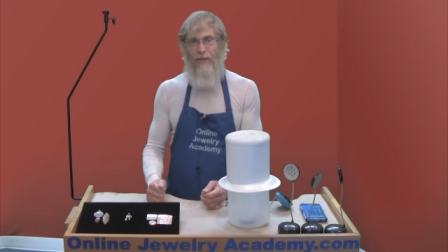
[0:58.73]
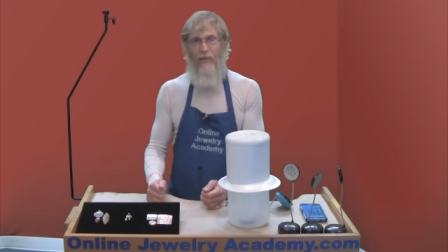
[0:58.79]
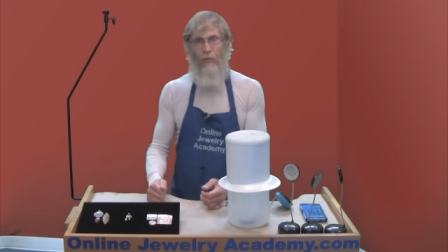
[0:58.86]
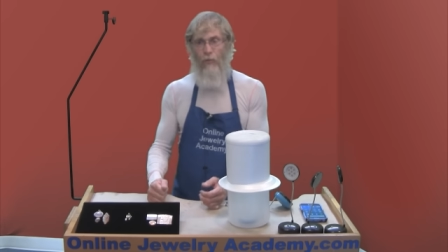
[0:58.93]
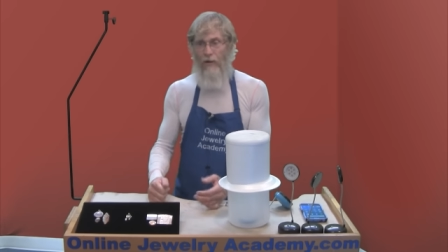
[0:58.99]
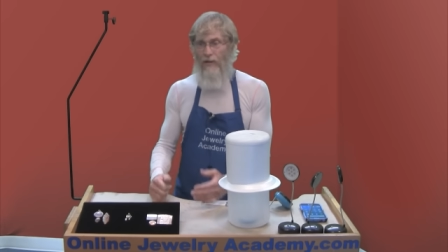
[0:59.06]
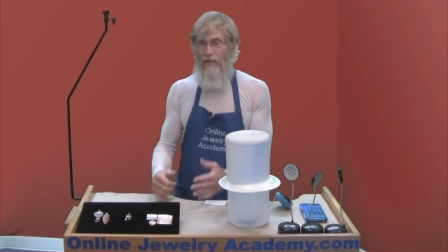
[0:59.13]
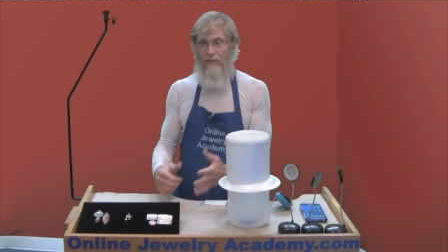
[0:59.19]
than it
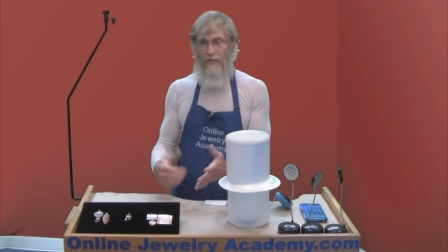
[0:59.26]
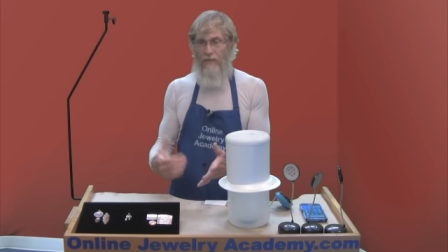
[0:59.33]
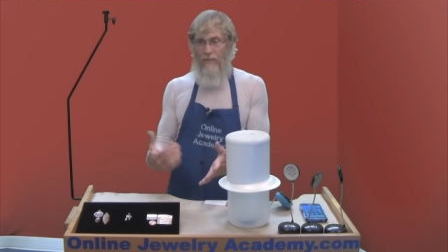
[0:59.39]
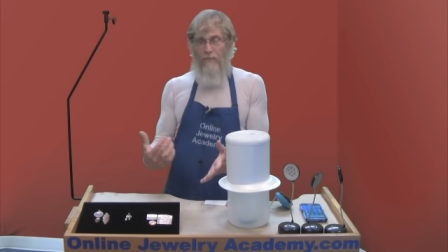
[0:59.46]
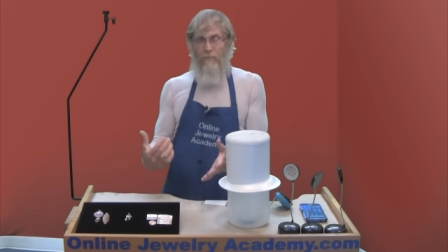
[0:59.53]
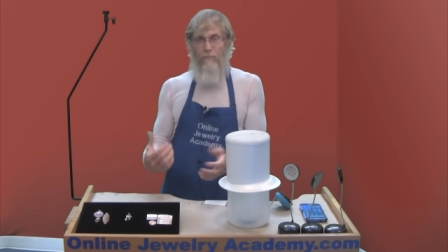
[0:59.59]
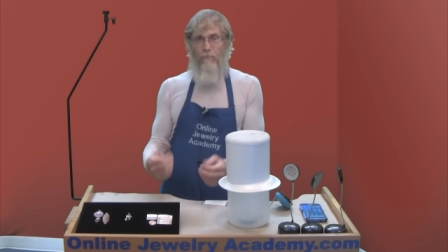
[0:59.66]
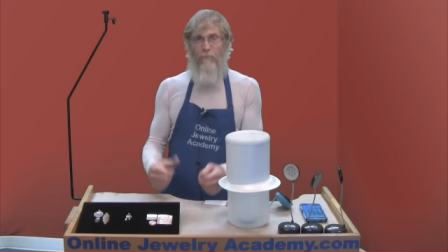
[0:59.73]

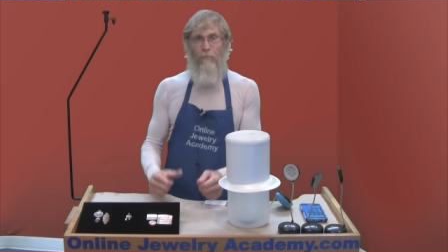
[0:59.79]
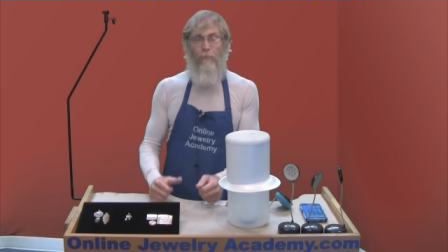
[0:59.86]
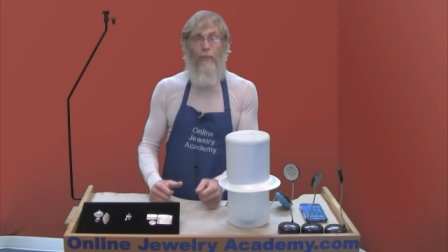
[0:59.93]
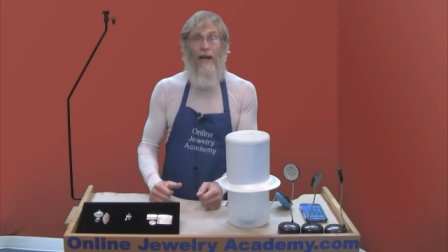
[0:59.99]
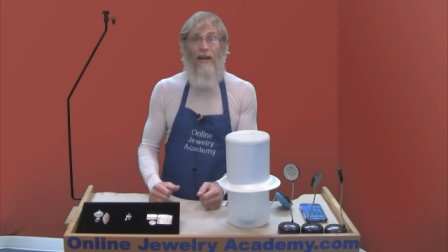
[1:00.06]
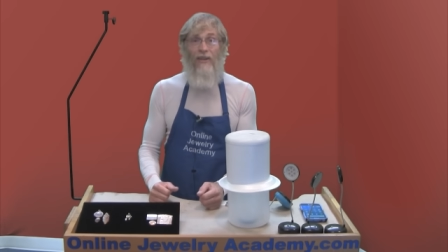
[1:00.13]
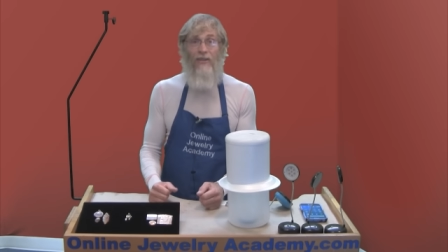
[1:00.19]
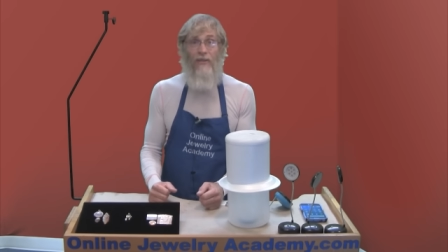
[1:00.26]
was
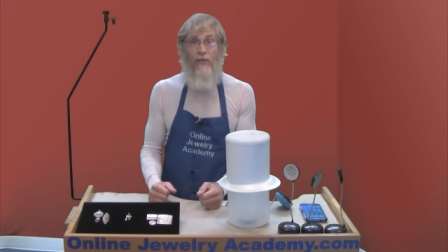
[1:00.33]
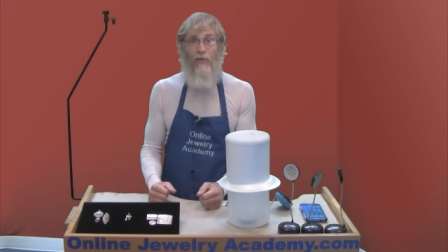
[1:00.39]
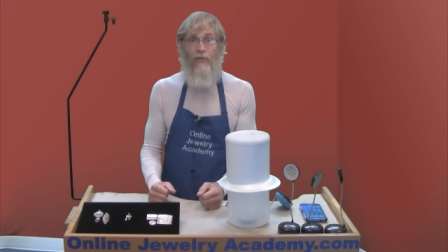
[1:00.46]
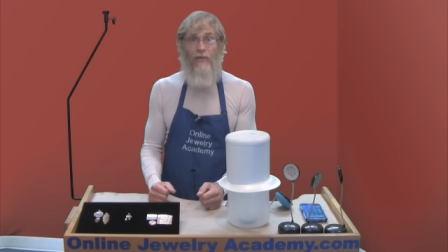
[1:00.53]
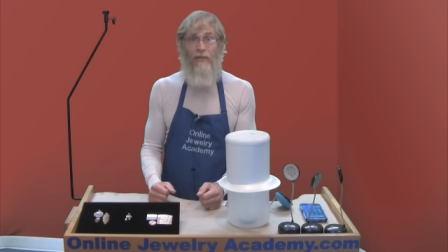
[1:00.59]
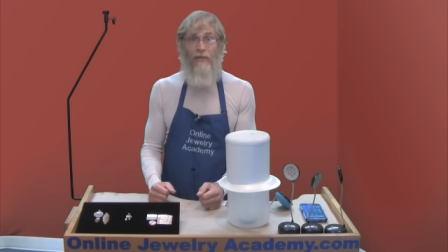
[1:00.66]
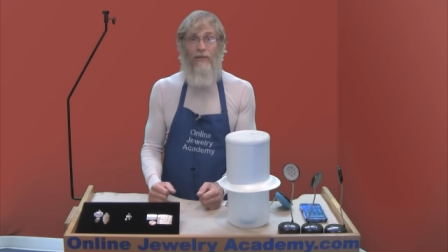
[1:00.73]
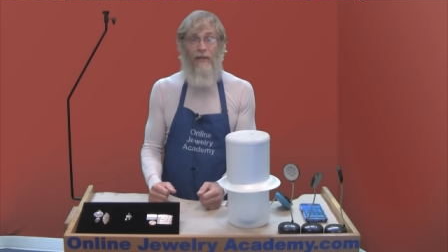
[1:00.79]
back in the
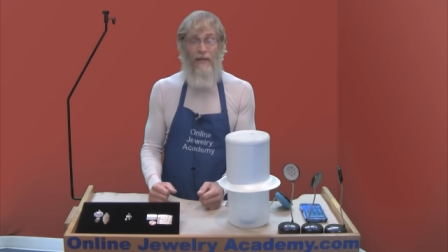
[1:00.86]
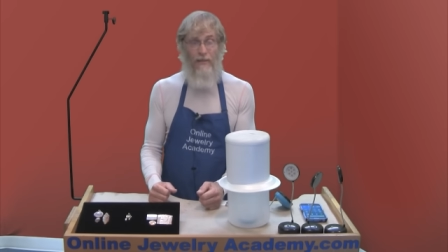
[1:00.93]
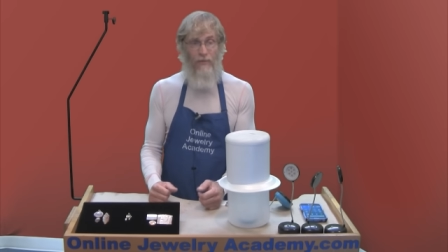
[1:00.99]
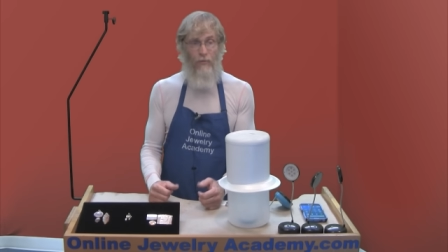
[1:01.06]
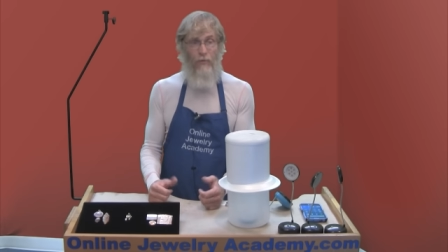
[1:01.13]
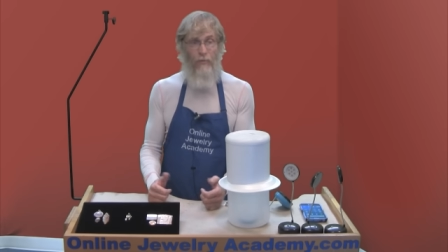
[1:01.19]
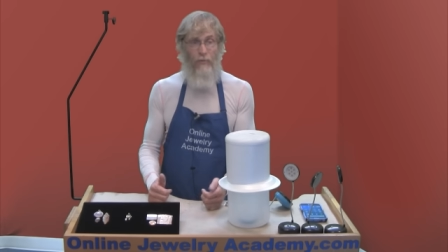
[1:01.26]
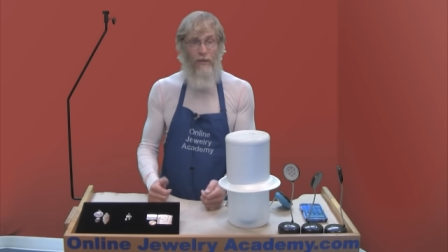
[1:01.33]
early
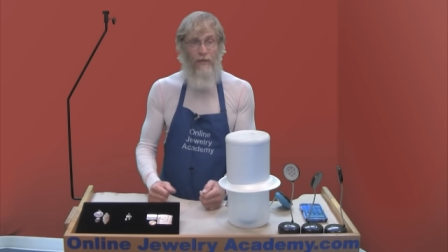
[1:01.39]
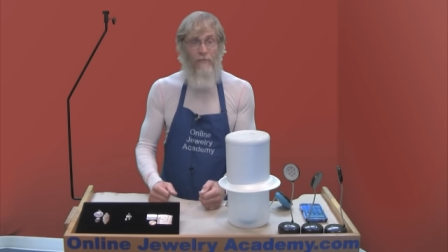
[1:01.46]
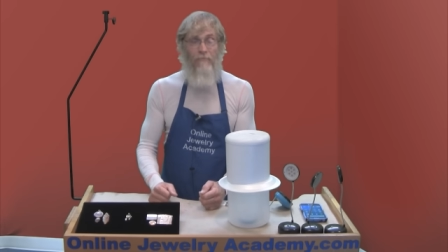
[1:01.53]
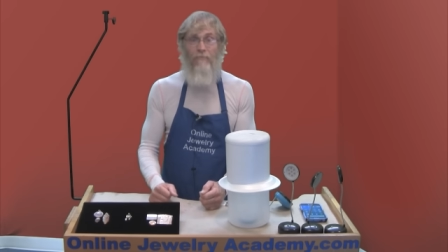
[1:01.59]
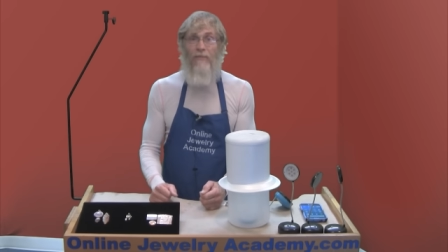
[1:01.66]
days when we